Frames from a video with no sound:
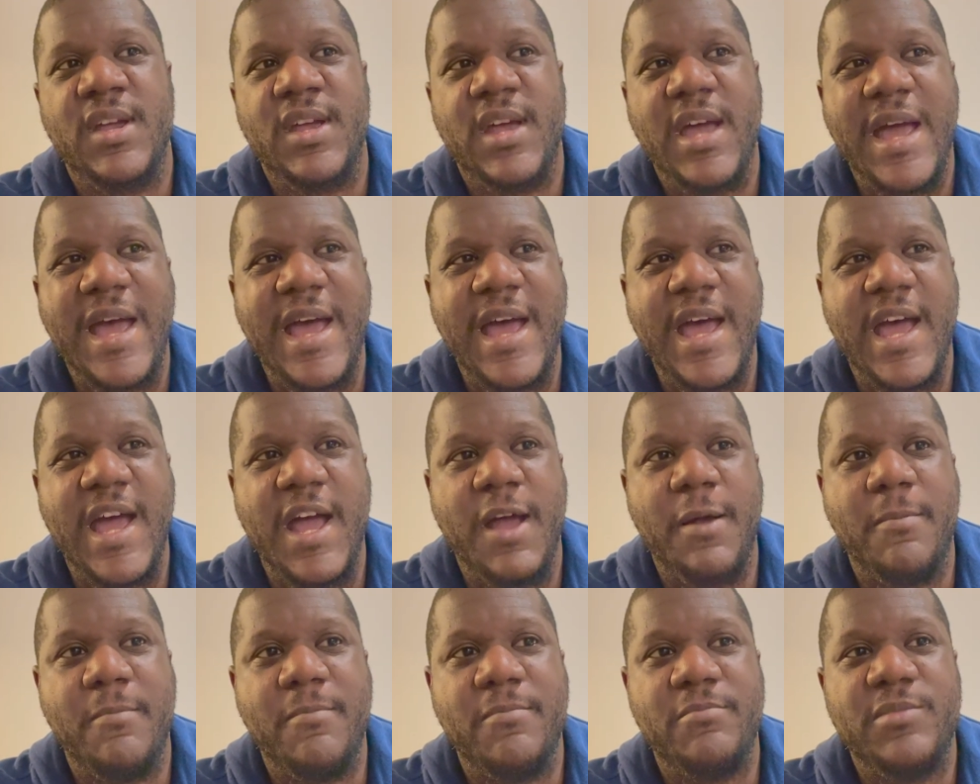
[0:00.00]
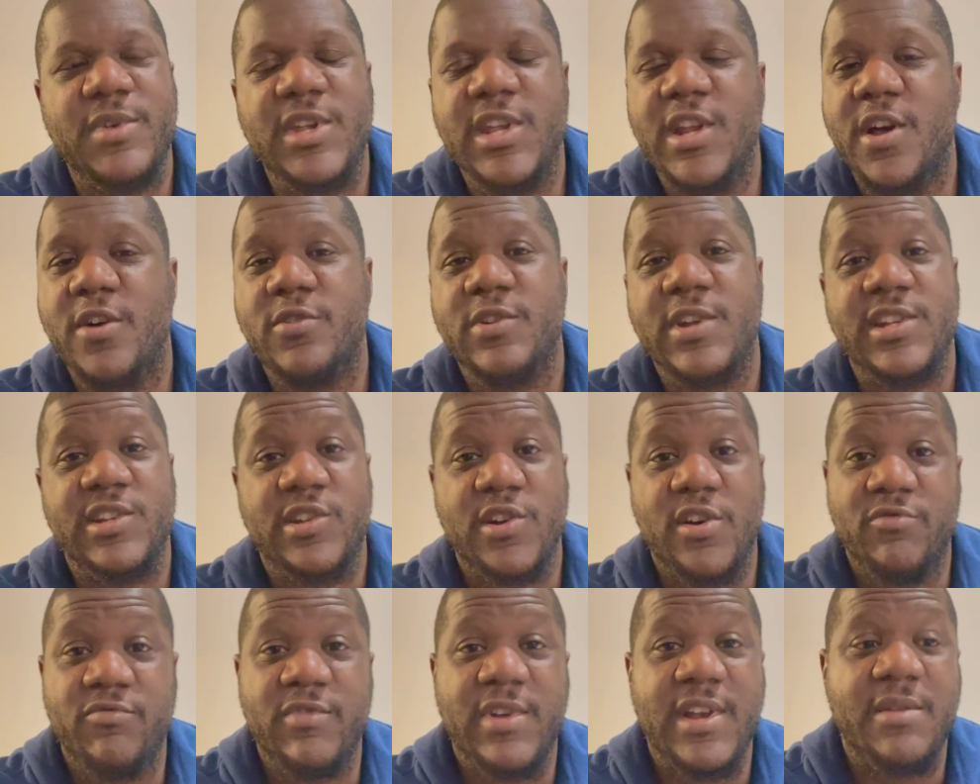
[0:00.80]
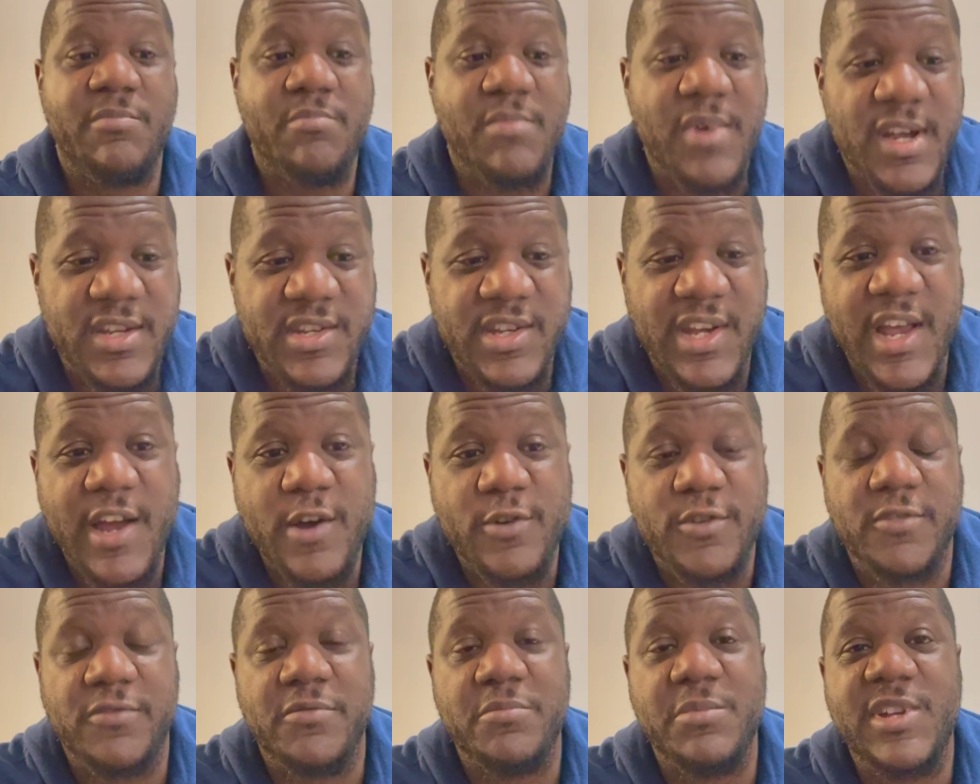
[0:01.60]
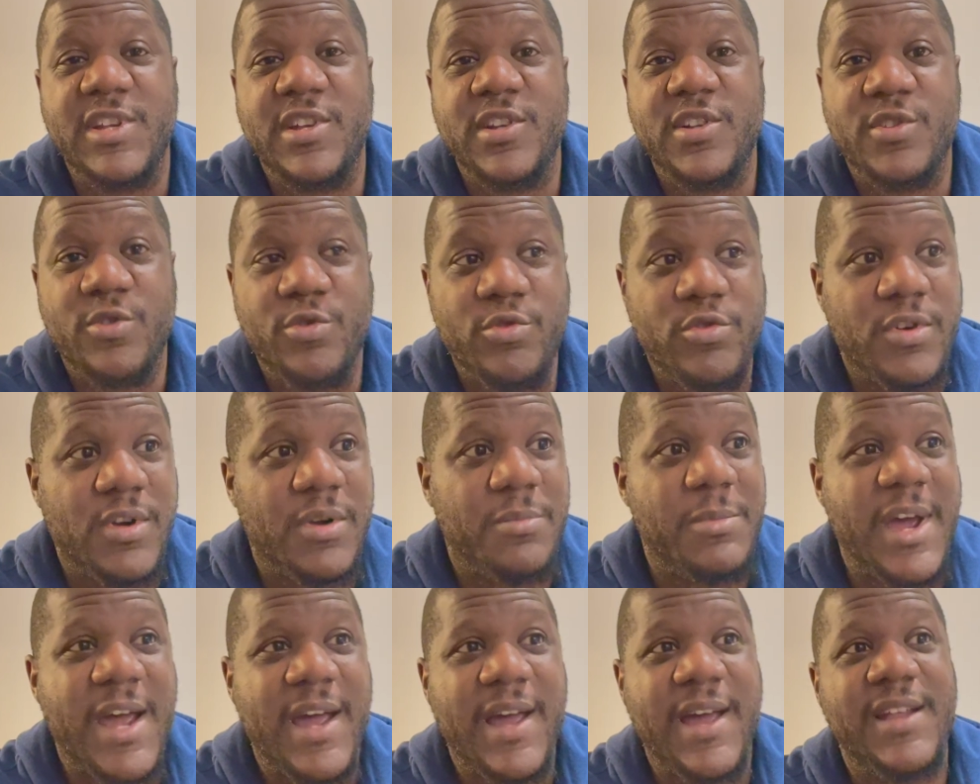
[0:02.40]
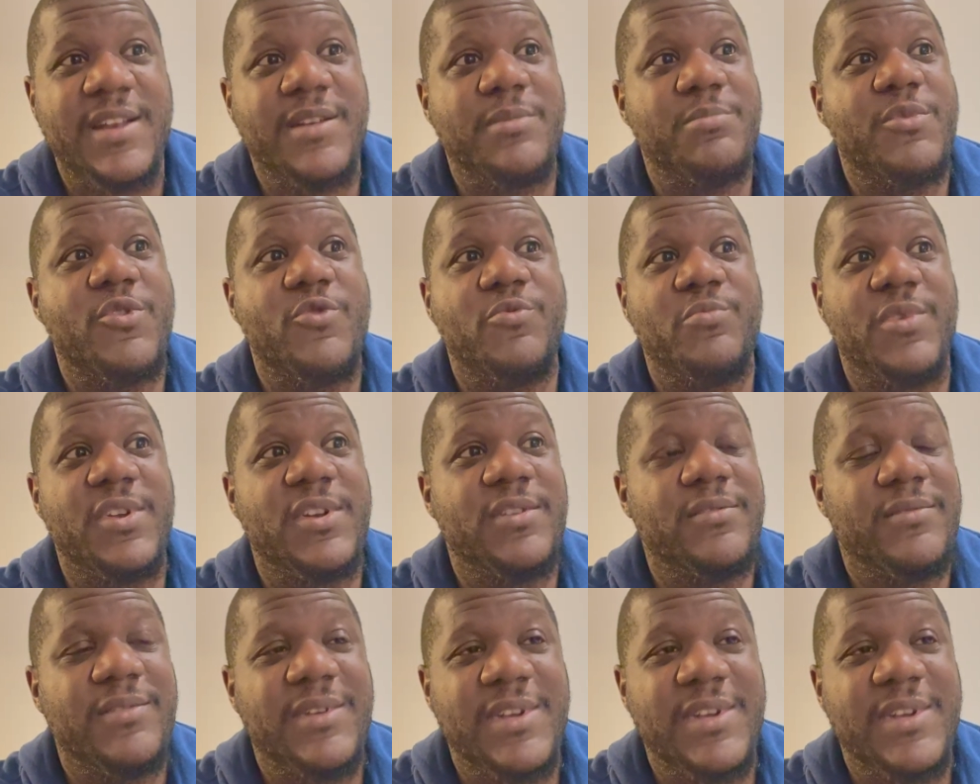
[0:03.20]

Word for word: um, you know, there's not really much else for me to talk about at the moment